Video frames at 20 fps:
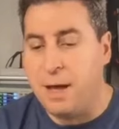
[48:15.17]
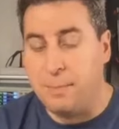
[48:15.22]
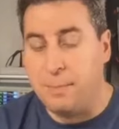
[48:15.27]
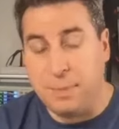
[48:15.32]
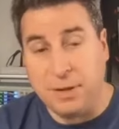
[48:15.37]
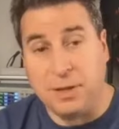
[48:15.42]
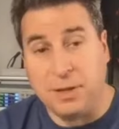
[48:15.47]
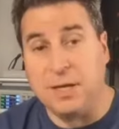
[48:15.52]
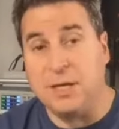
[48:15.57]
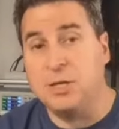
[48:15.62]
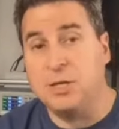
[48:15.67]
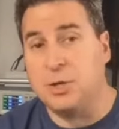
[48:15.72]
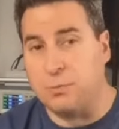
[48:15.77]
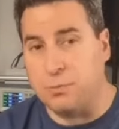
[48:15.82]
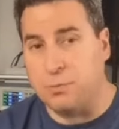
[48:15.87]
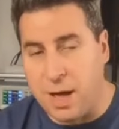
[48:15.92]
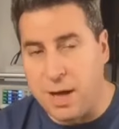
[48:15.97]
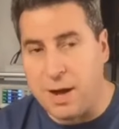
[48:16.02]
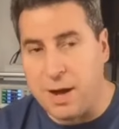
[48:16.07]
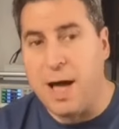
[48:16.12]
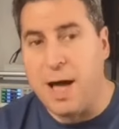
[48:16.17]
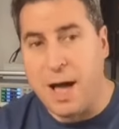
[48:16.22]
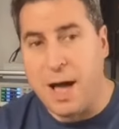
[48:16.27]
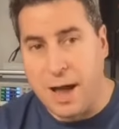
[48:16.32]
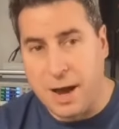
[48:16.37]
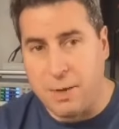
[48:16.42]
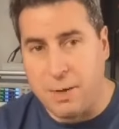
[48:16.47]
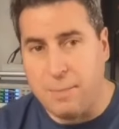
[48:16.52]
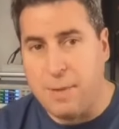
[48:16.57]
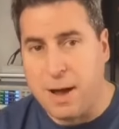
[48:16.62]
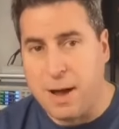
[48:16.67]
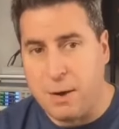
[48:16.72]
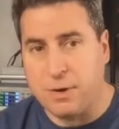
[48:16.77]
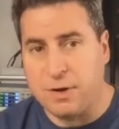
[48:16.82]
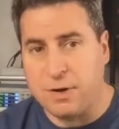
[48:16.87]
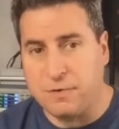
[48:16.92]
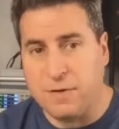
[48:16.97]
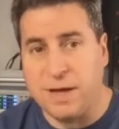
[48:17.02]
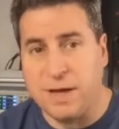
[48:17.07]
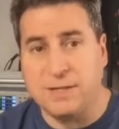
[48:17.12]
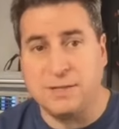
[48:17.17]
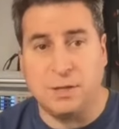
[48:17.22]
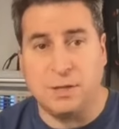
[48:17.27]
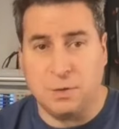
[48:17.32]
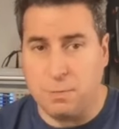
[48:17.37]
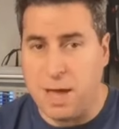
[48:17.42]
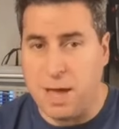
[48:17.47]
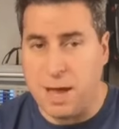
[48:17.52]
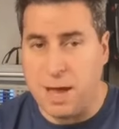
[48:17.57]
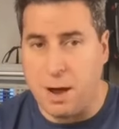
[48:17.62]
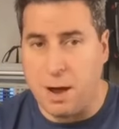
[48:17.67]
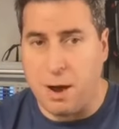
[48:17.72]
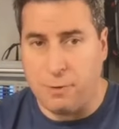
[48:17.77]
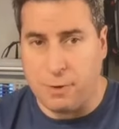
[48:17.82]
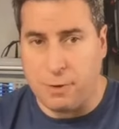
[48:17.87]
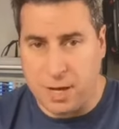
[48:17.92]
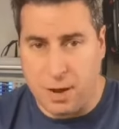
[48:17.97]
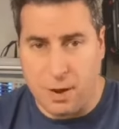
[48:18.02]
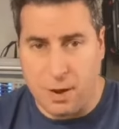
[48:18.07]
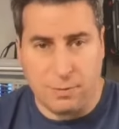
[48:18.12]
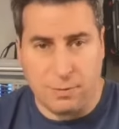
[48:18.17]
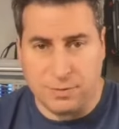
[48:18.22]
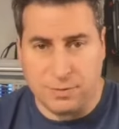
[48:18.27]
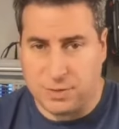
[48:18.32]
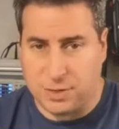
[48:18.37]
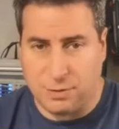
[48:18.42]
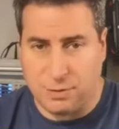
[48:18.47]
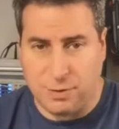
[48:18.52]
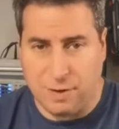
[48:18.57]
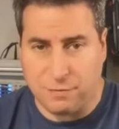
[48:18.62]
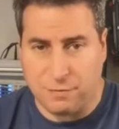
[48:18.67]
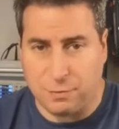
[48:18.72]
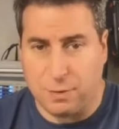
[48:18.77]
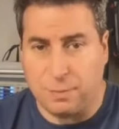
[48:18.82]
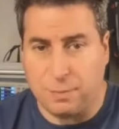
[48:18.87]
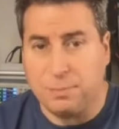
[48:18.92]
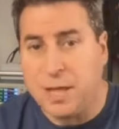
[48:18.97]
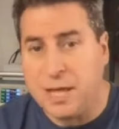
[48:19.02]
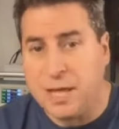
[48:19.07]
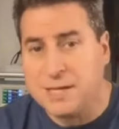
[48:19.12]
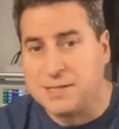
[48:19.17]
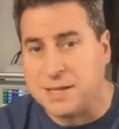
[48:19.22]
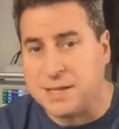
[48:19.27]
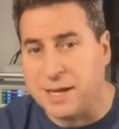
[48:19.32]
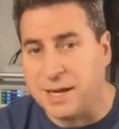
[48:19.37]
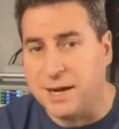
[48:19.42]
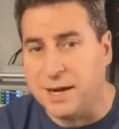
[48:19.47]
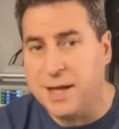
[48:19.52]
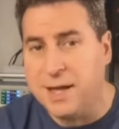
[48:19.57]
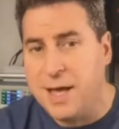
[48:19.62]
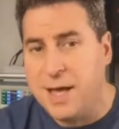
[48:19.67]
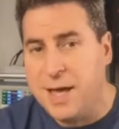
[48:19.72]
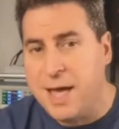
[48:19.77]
ability to run a higher power device that you may already own so you don't have to replace it.